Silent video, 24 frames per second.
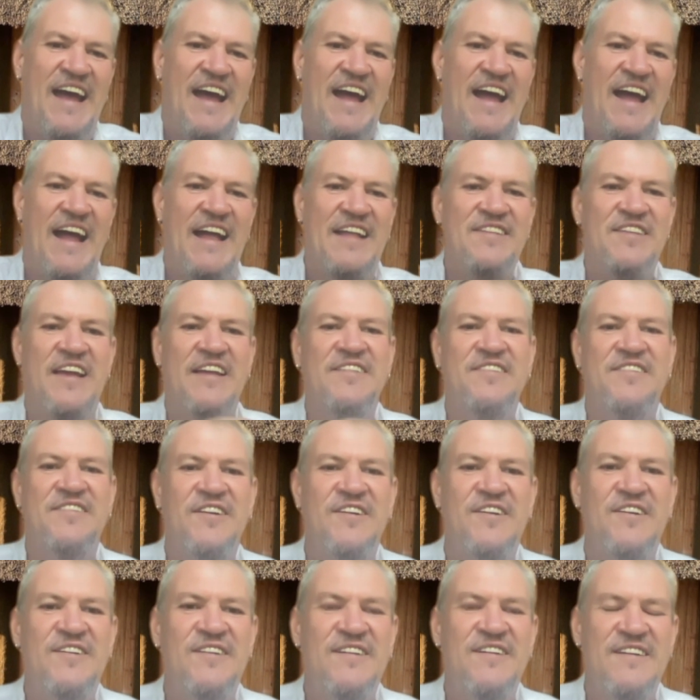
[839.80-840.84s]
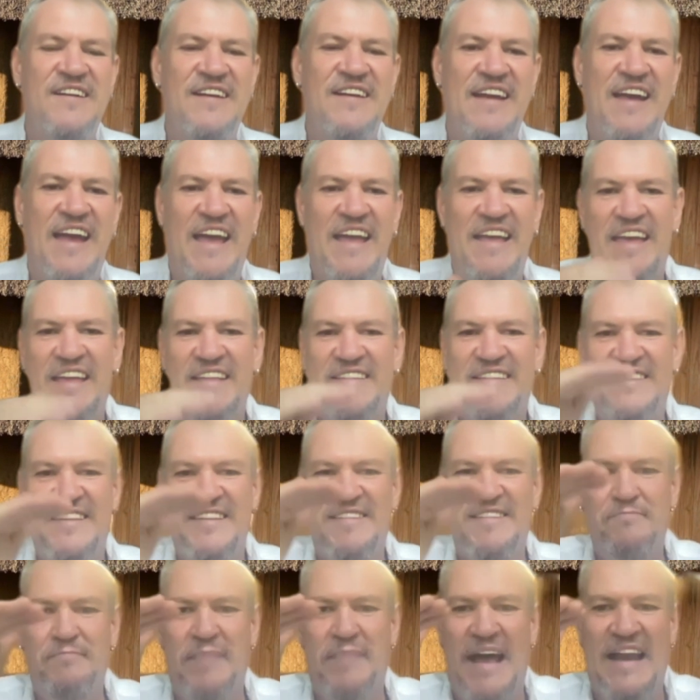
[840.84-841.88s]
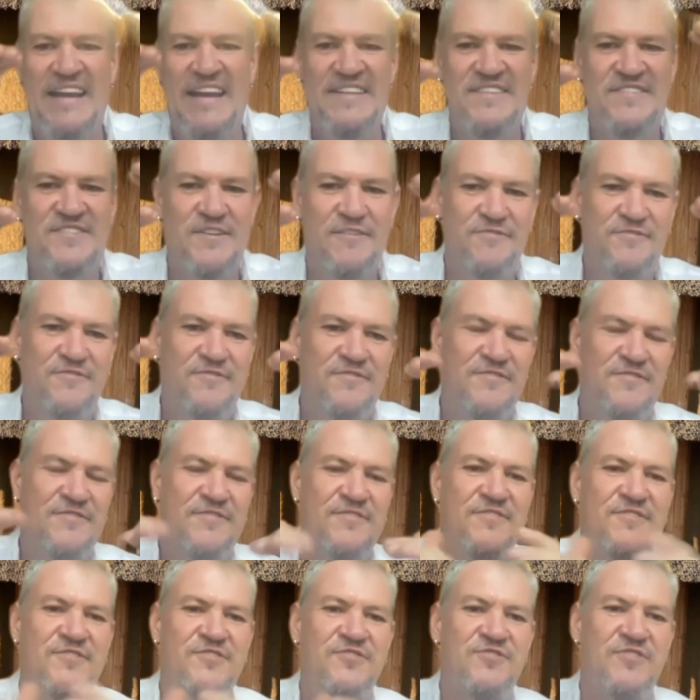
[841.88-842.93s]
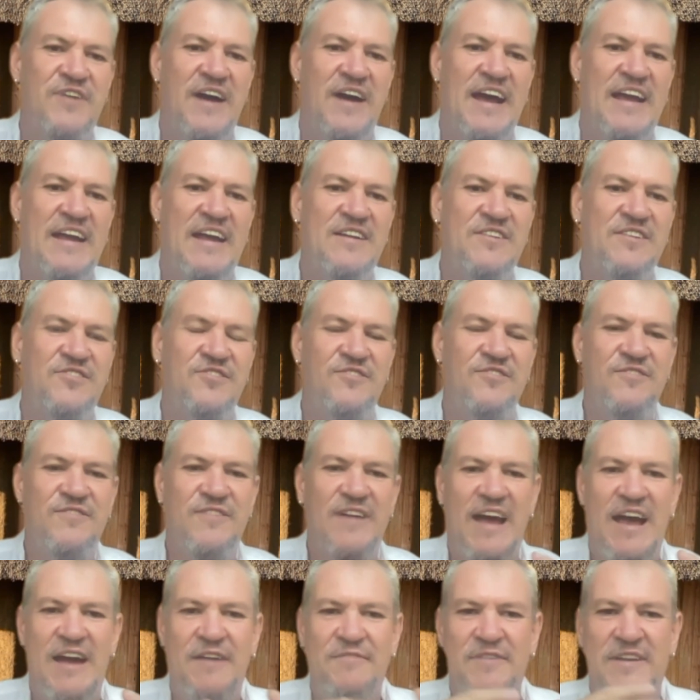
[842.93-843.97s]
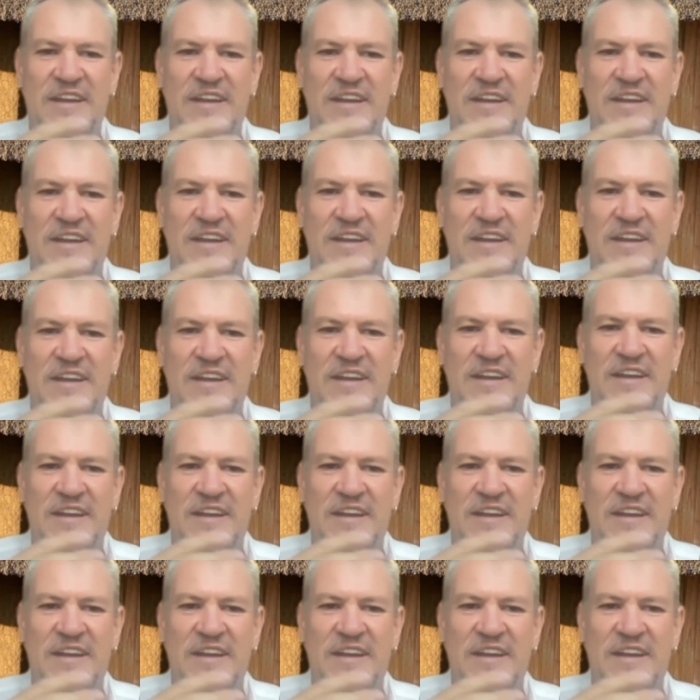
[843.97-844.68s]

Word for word: and and so it's this balance of trying to have enough of that